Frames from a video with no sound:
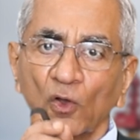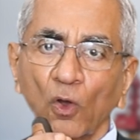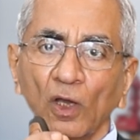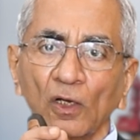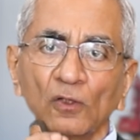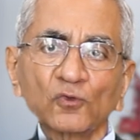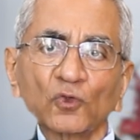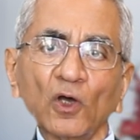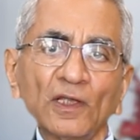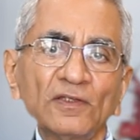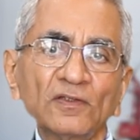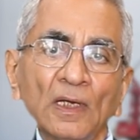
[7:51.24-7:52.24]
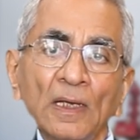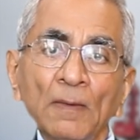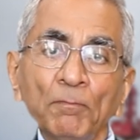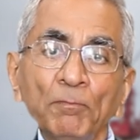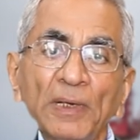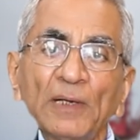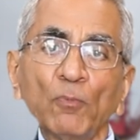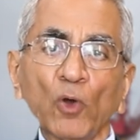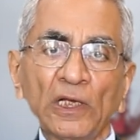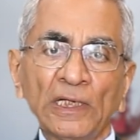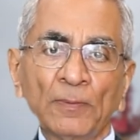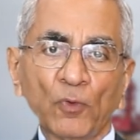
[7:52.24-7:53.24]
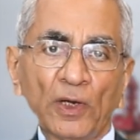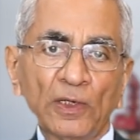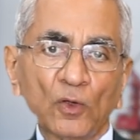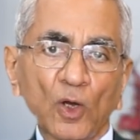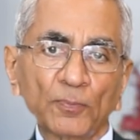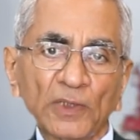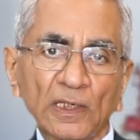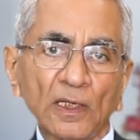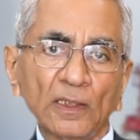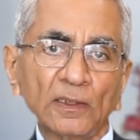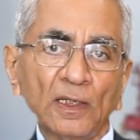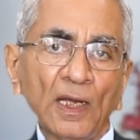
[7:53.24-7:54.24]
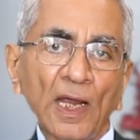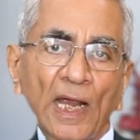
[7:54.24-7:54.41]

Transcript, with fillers: called also as mid boiling point of the cut